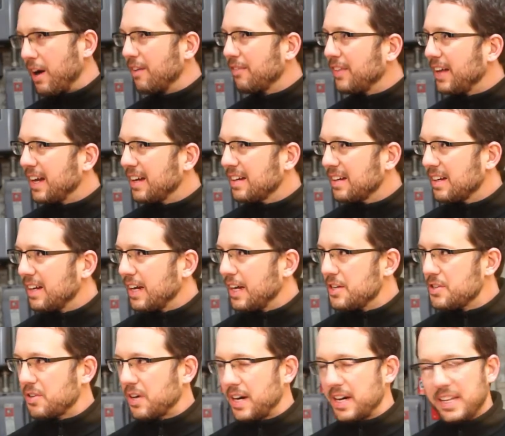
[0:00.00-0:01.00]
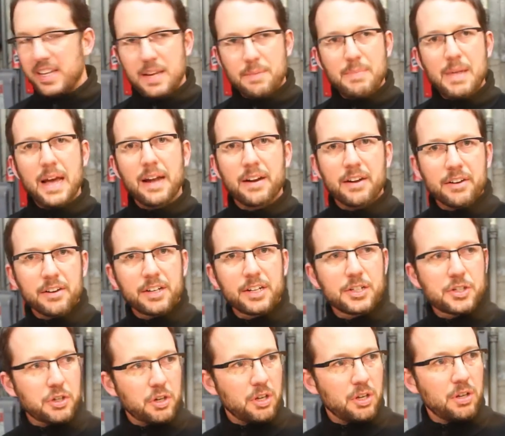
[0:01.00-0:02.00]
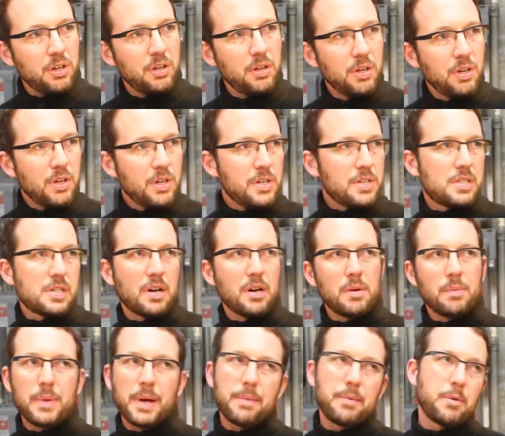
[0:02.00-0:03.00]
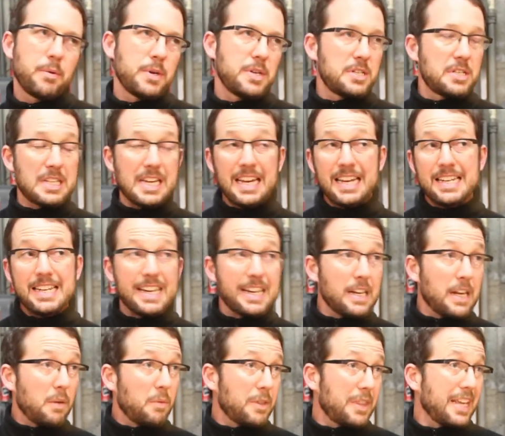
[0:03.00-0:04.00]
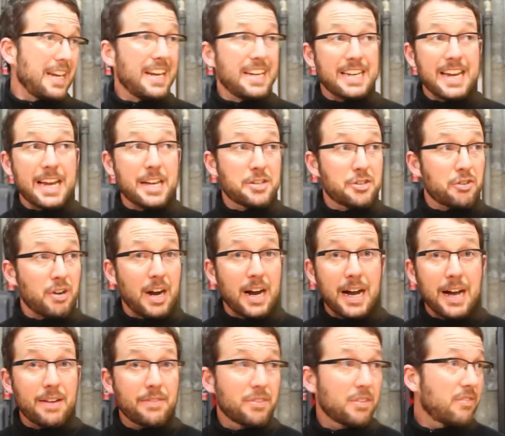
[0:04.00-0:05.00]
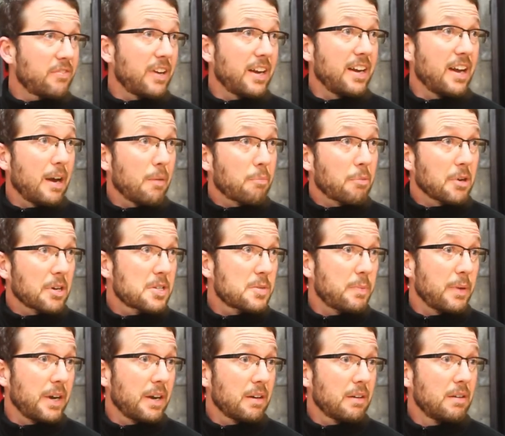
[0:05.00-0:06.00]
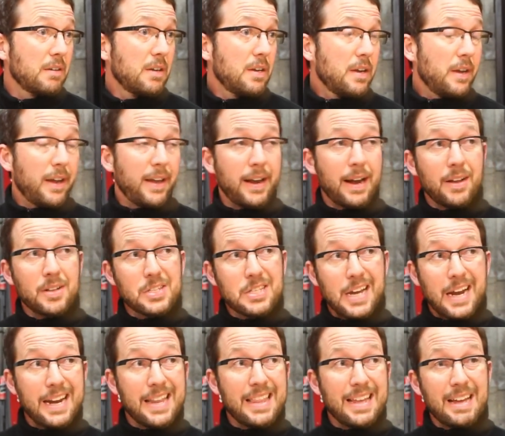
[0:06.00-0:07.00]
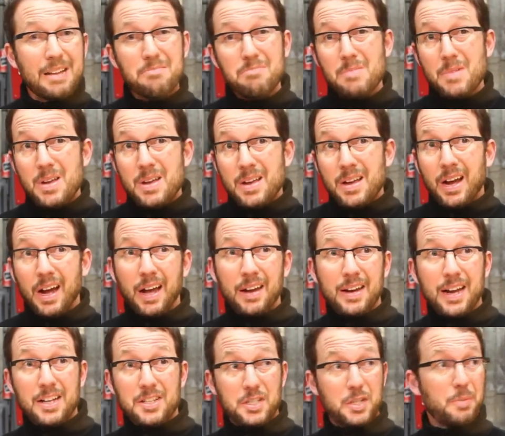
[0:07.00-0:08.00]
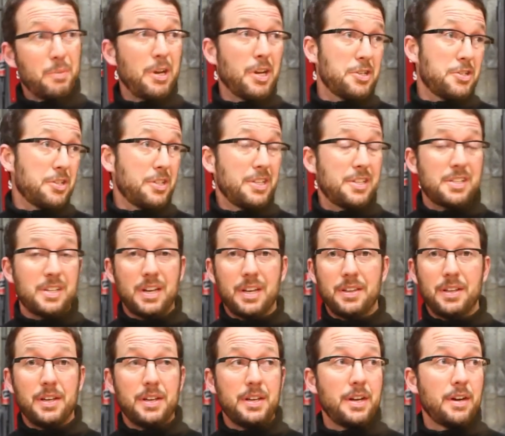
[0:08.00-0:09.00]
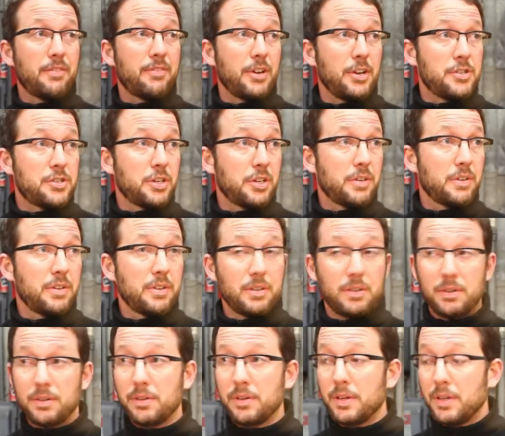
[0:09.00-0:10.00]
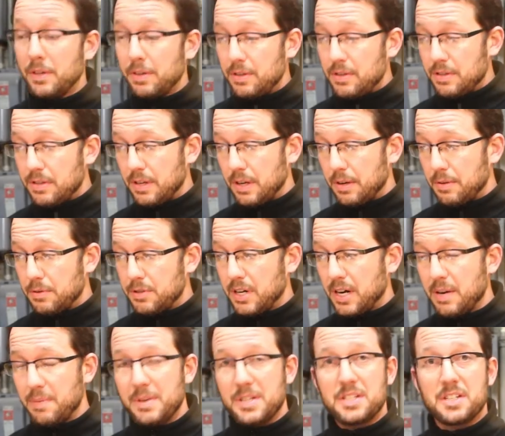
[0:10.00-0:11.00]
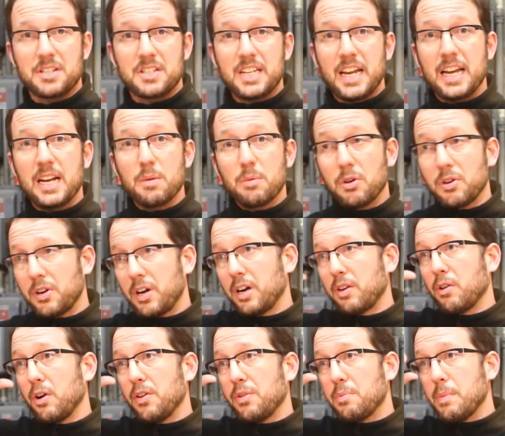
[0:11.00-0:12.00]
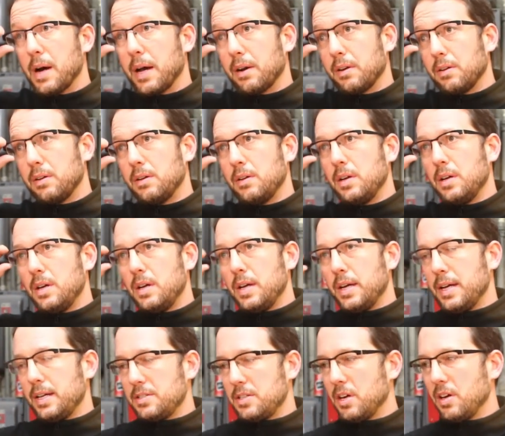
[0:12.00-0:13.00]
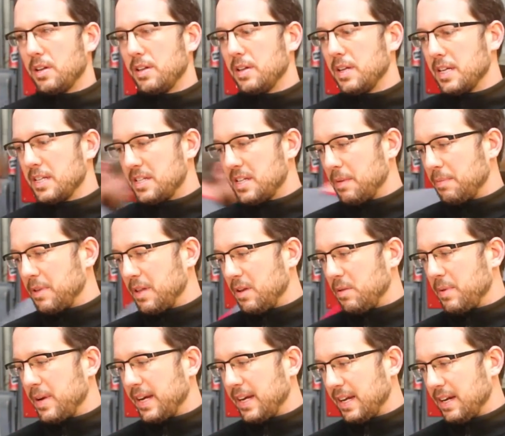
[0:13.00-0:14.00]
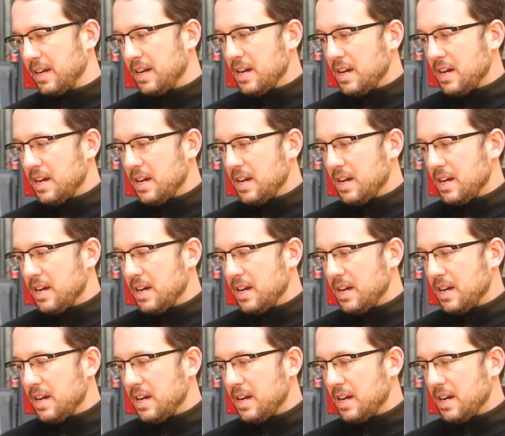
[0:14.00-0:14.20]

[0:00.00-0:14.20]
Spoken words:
of that and trying to keep that under control. So maybe we'd say within a day's drive you'll find Hopworks beer, and outside of that, not so much, at least not in the near future. So we're trying to be sustainable in our growth model. So it's something that we can,